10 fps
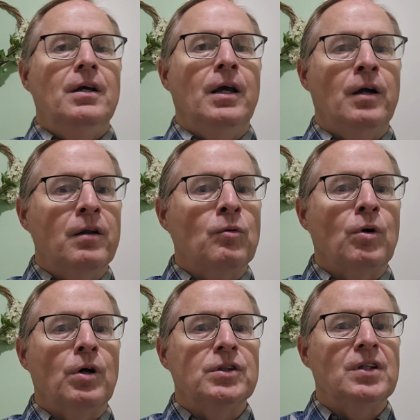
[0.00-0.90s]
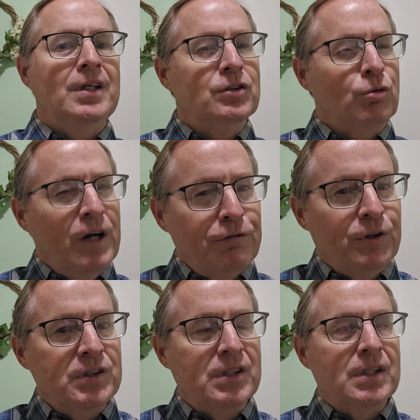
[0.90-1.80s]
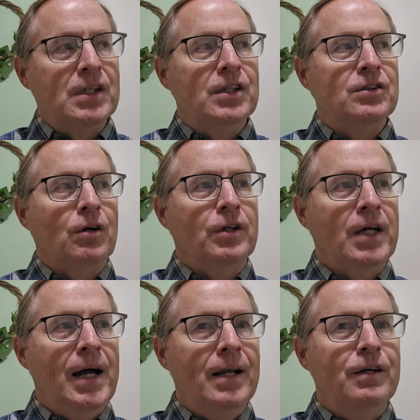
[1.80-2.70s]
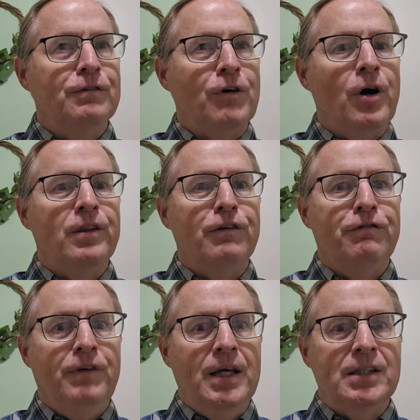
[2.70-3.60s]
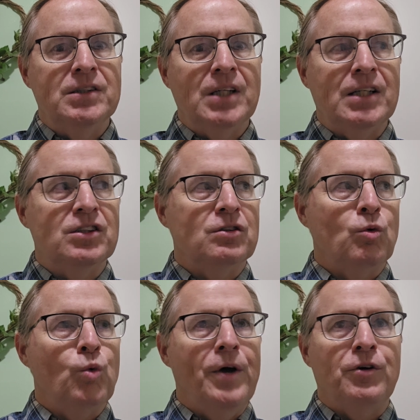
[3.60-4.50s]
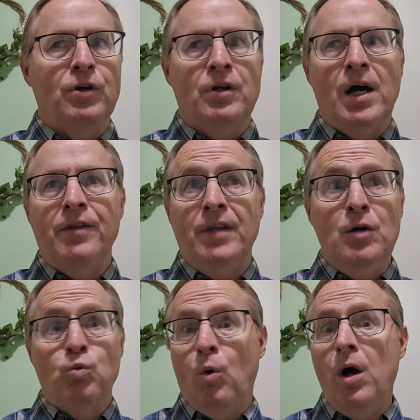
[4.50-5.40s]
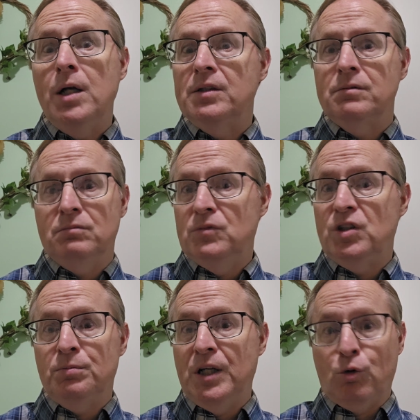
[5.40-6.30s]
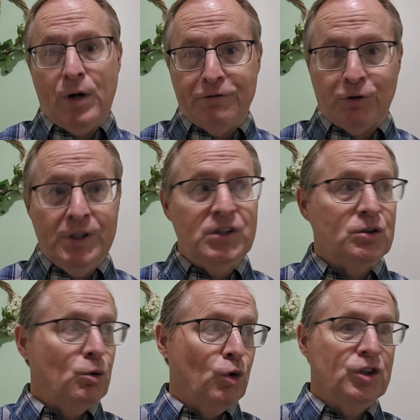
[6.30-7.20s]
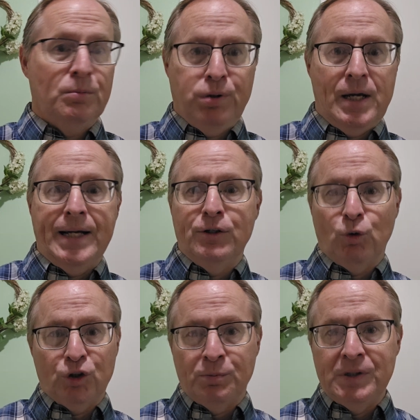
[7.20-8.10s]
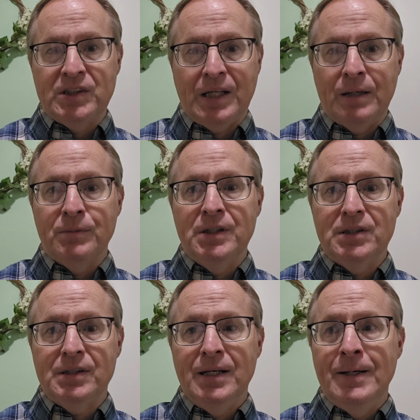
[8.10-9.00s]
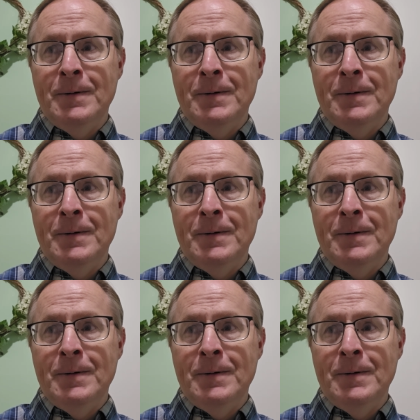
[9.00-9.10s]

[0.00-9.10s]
In other words, these references are kind of on the fence as to whether or not they want to be a reference or supply endorsement statements.